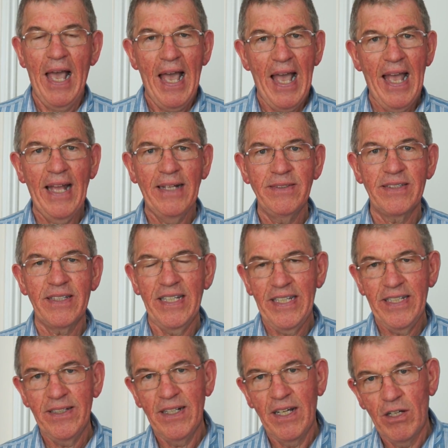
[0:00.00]
And
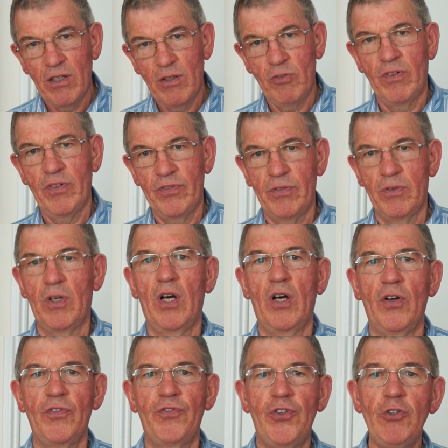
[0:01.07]
in
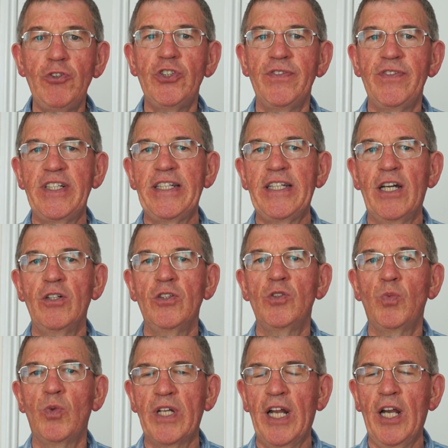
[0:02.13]
future
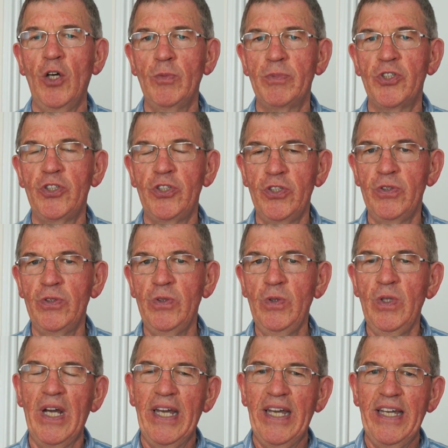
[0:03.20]
videos, what I hope to
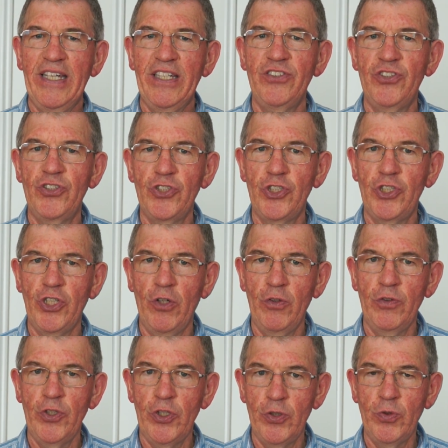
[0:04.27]
do is to show
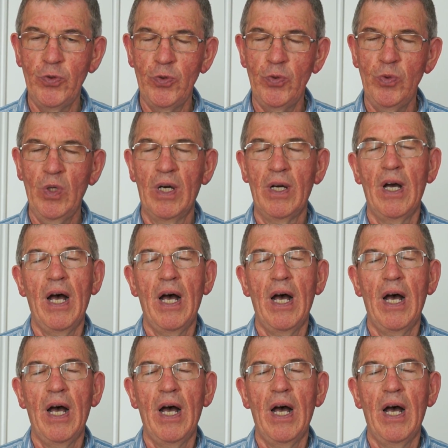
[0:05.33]
you